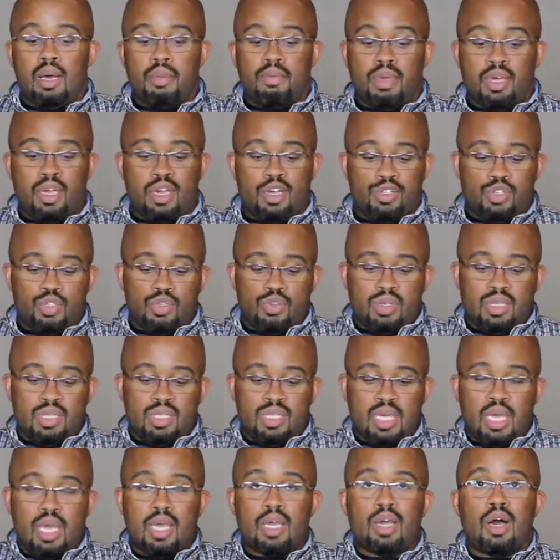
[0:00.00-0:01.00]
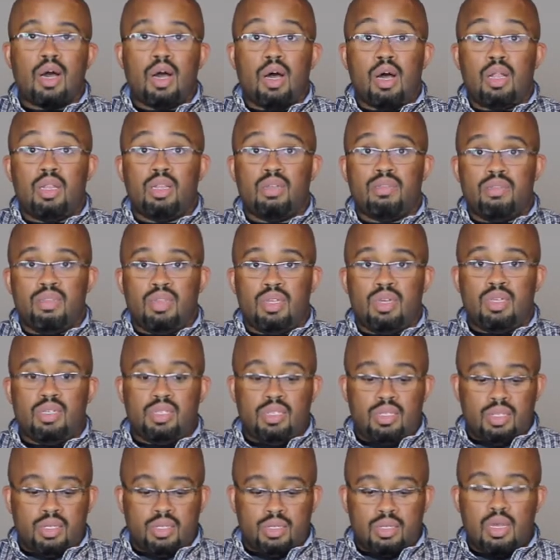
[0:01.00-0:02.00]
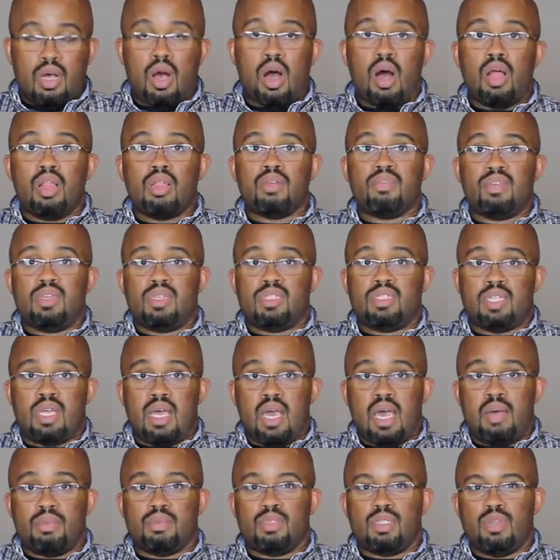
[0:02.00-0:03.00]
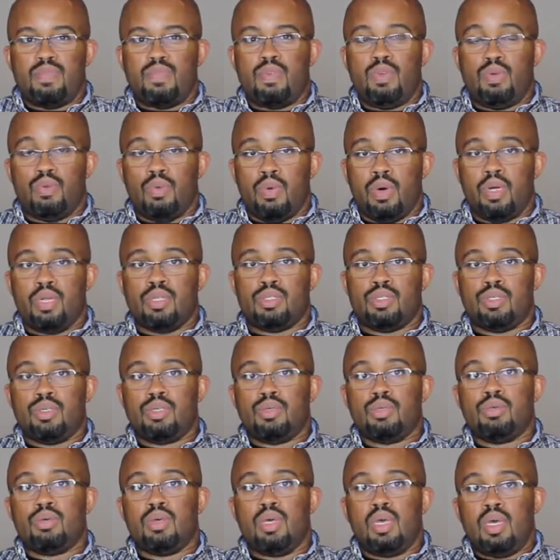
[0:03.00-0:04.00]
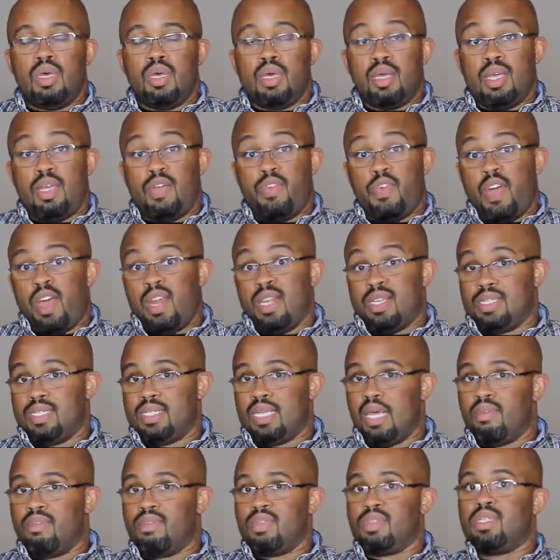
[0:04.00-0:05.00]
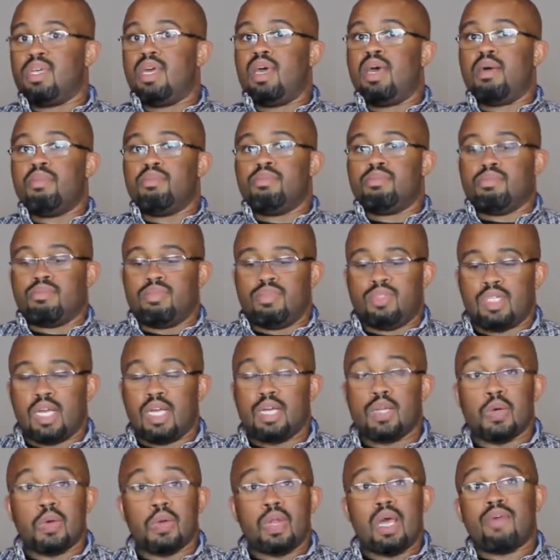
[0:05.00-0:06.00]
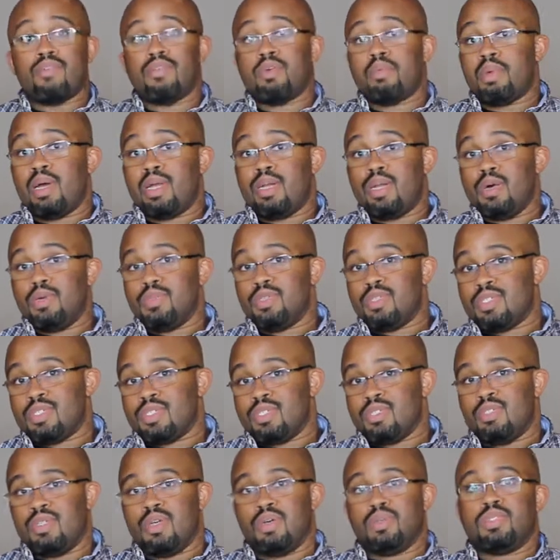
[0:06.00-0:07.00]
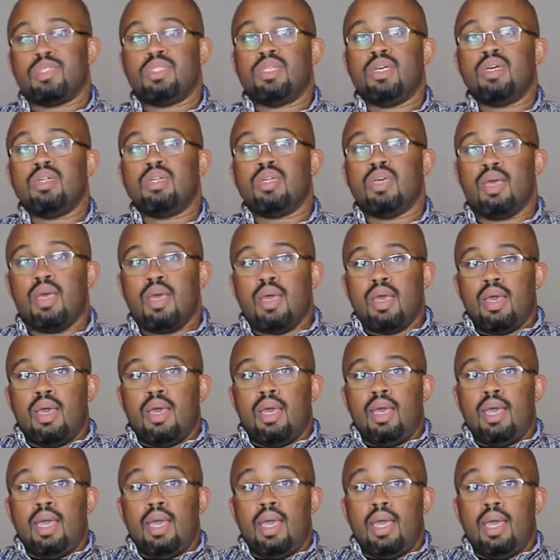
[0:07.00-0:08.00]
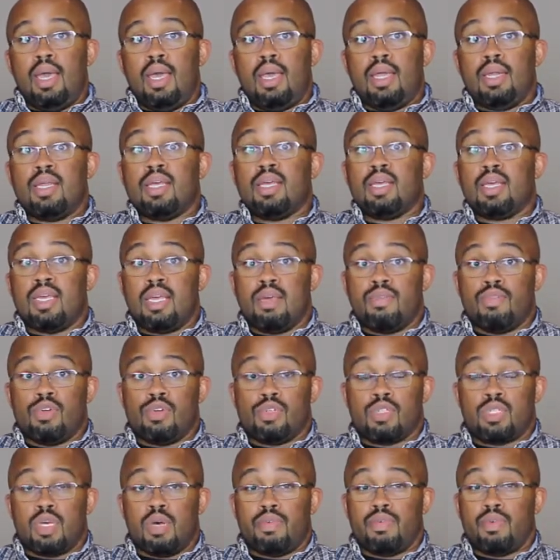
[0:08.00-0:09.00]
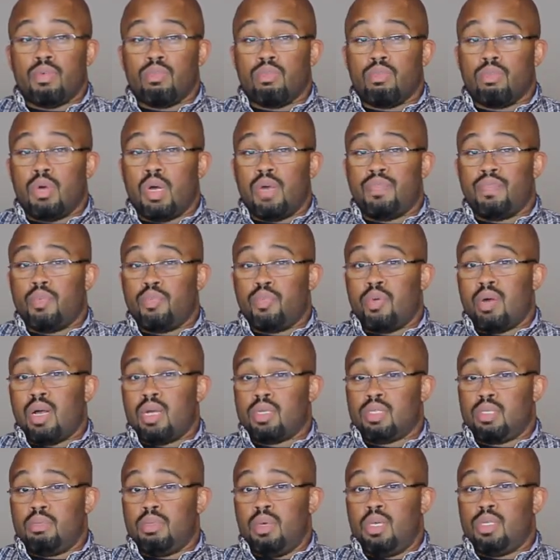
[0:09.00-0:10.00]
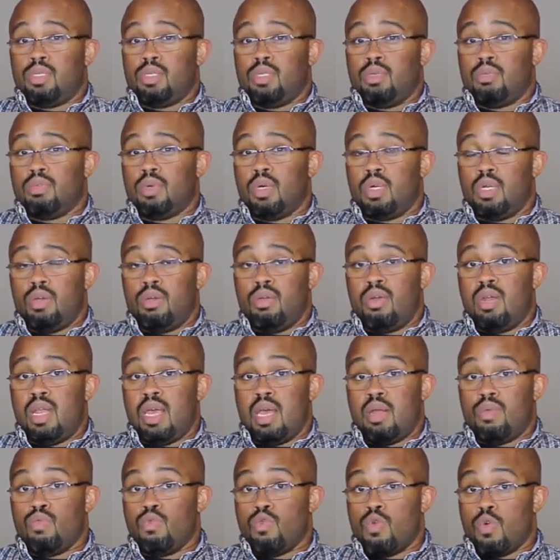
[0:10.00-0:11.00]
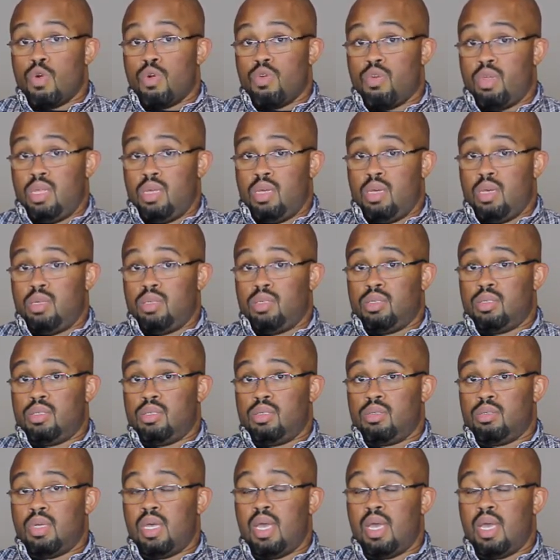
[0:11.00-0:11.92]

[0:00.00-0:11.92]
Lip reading: Because you can take all of these tabs, and if you wanted to, create a 7th tab, which I don't have on my notes done, and give yourself a rough approximation of what your net worth is.